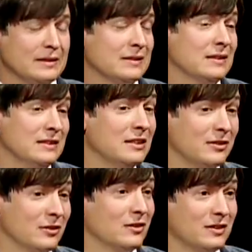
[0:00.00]
I say
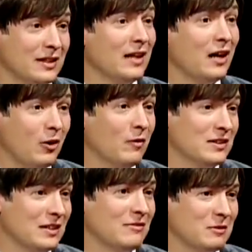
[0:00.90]
generally, they
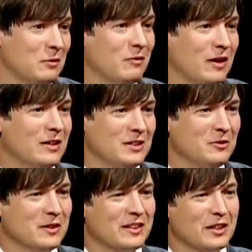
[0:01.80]
always have to provide
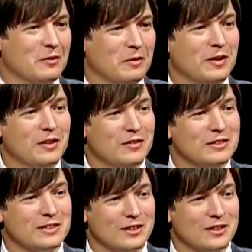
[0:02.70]
you with a COBRA notice.